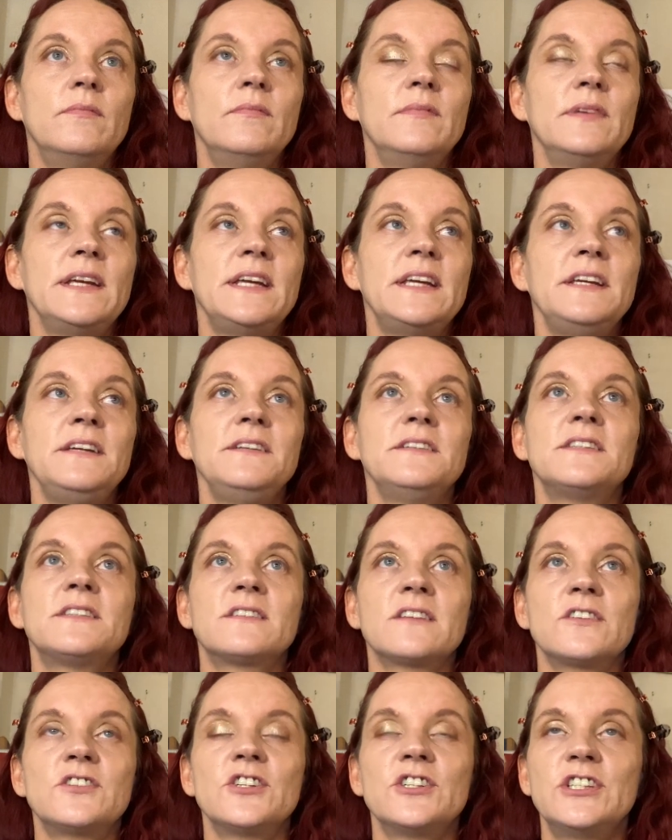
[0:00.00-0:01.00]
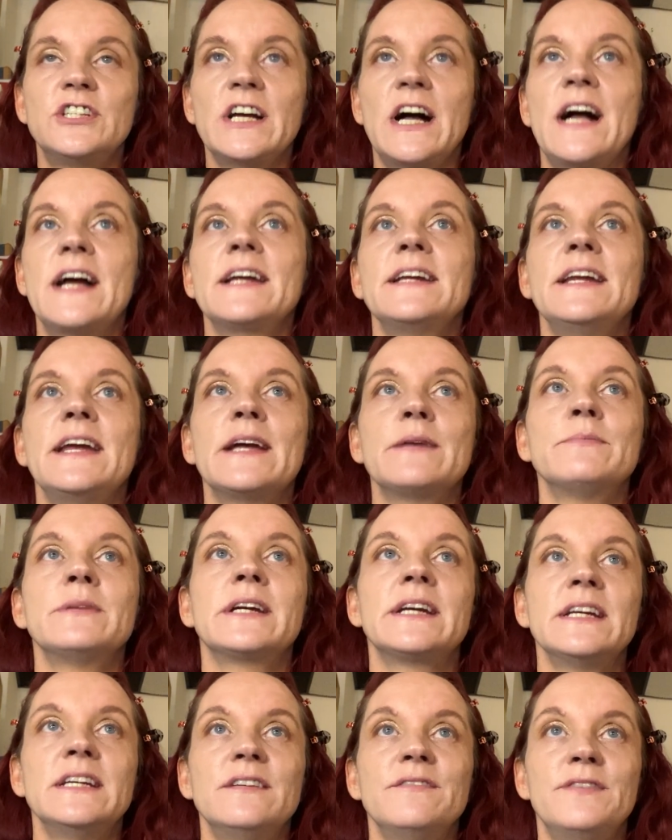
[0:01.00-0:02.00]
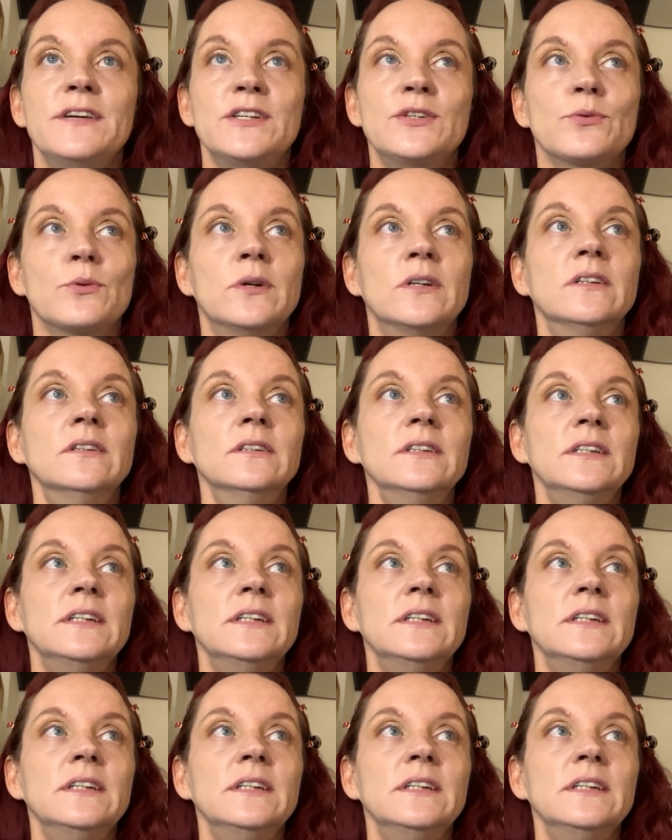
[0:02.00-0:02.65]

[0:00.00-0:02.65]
He's such a dynamic individual,